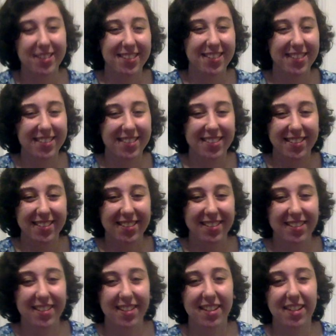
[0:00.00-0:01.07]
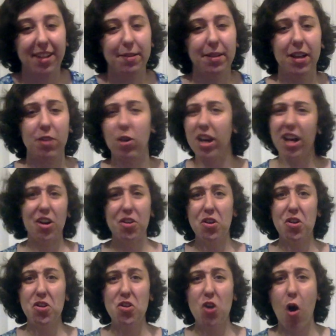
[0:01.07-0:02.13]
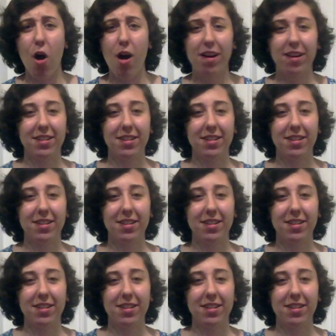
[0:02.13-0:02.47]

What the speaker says: We're going to New York.